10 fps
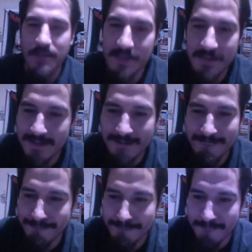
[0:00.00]
It's
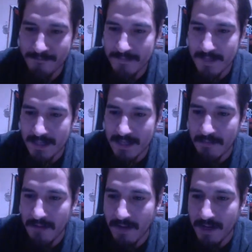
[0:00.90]
exceeded
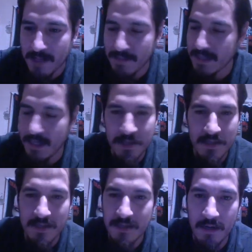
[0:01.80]
my fucking
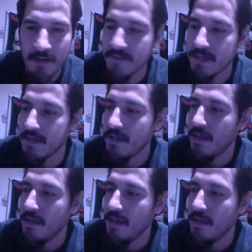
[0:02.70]
expectations. I loved it.